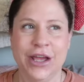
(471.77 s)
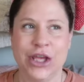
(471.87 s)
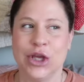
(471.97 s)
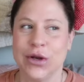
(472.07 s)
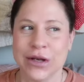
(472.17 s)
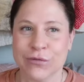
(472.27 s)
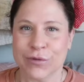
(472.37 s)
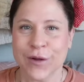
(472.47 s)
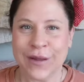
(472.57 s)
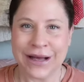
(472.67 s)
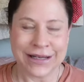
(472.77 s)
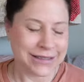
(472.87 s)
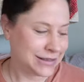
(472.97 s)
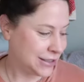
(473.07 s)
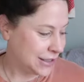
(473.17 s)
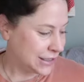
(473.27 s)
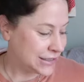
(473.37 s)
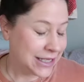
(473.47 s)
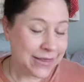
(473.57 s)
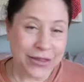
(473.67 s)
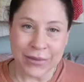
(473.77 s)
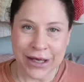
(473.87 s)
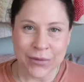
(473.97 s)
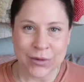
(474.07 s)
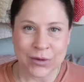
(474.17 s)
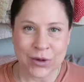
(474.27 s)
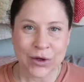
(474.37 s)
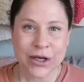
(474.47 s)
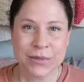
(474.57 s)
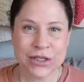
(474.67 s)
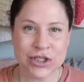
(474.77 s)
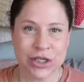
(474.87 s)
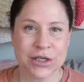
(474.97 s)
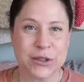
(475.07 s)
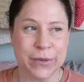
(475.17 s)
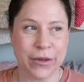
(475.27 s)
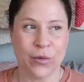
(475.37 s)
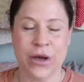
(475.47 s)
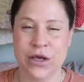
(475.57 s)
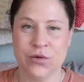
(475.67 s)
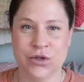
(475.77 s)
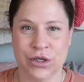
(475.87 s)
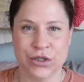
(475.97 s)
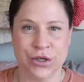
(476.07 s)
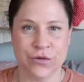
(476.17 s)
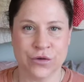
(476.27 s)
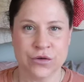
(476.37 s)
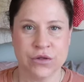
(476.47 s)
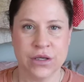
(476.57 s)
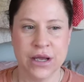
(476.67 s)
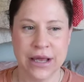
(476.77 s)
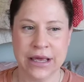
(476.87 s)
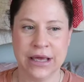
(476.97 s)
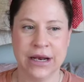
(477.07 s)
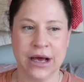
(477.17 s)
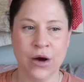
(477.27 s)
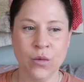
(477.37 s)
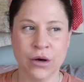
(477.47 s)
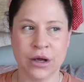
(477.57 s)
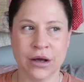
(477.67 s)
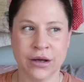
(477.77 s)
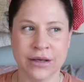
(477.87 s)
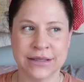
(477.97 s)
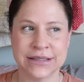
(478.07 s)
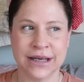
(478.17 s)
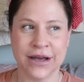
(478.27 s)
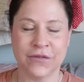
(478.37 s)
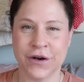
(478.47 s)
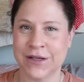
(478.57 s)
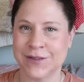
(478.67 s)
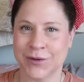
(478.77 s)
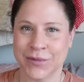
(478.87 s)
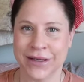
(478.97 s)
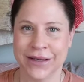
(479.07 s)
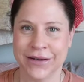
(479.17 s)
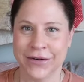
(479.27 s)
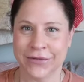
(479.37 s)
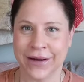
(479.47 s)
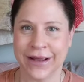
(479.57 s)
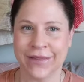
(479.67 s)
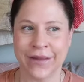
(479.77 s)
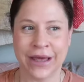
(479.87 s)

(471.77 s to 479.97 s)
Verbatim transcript: You need to realize it's in the Bible. You're going to be judged by the way you judge others. And I want God to have grace on me, right?